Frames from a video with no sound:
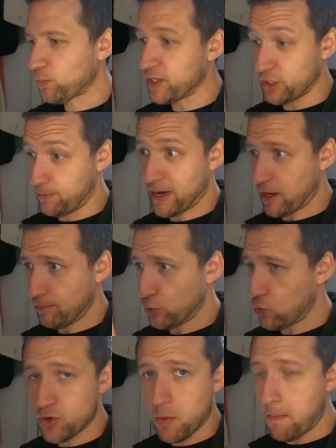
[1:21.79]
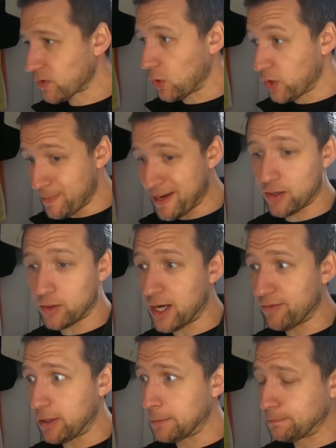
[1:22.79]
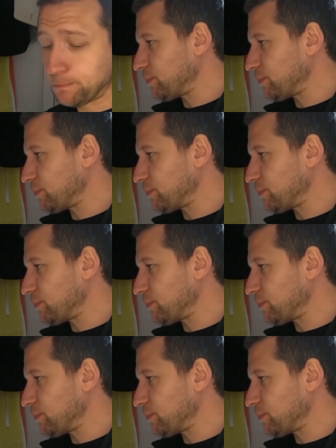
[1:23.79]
It's a metal board with a metal cover.